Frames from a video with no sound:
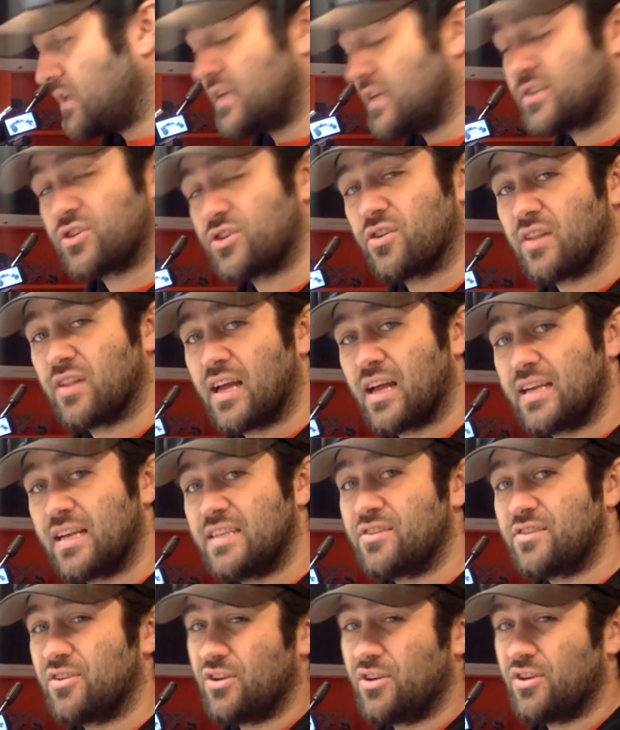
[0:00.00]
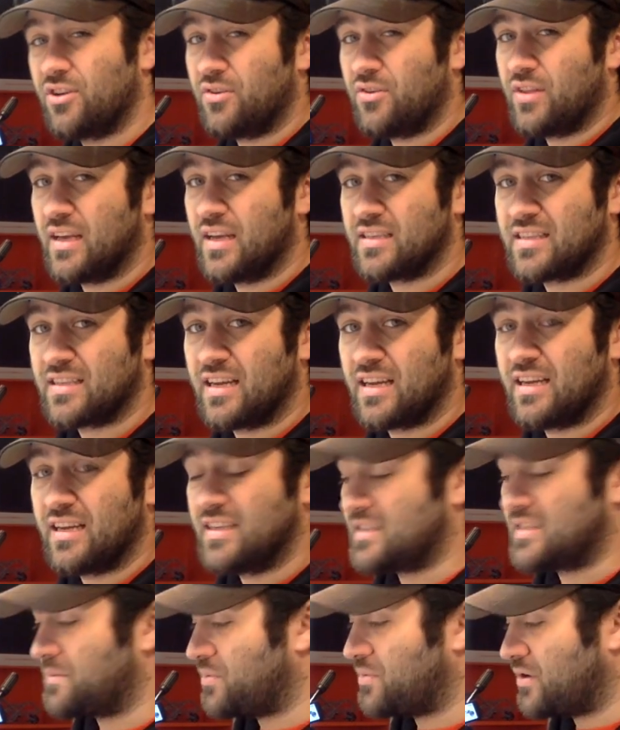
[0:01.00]
it's sure a lot easier to do this than it
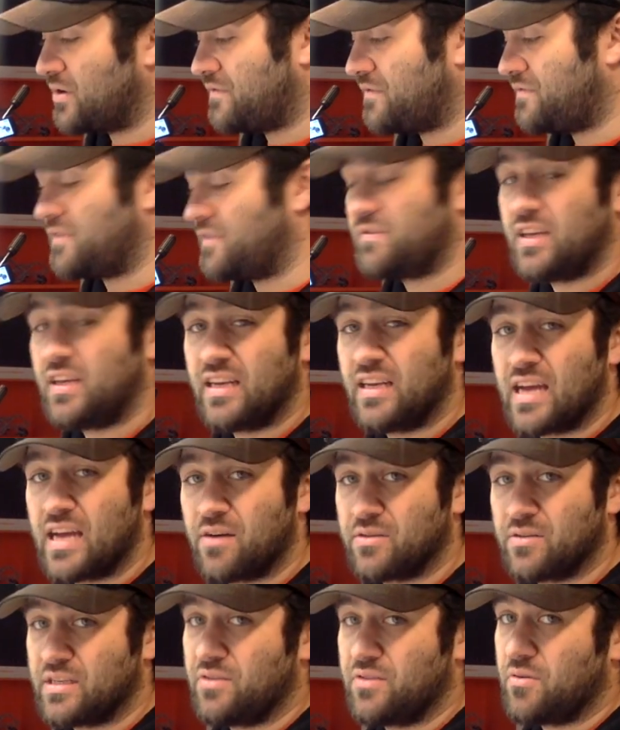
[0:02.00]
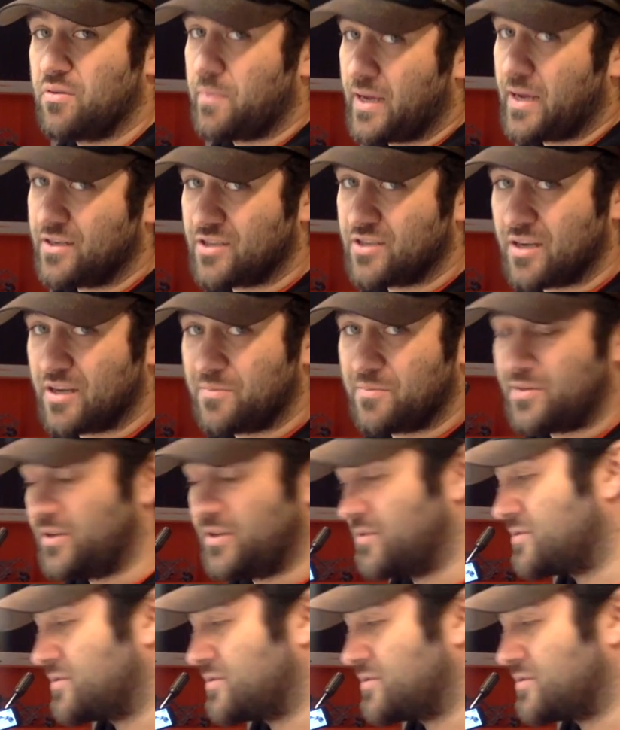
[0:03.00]
is to put 15 hours into a paint job too.